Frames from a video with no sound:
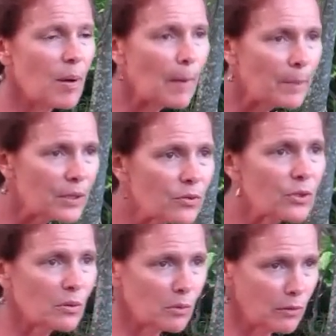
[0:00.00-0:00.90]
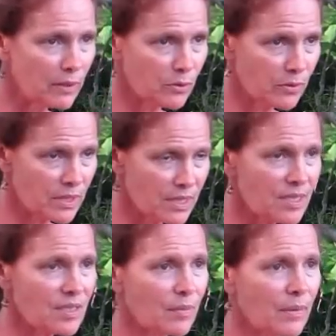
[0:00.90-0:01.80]
pump it through and move it through the
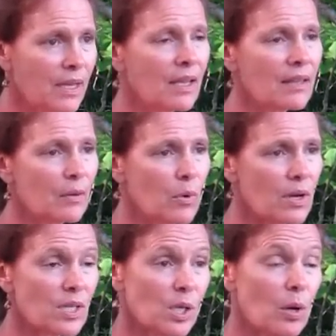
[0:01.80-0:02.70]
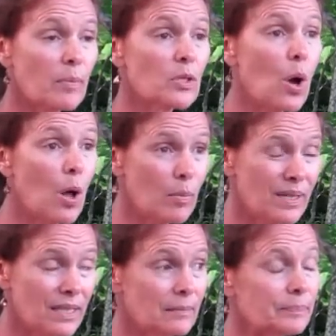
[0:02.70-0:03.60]
system. They want it to go up to Albany.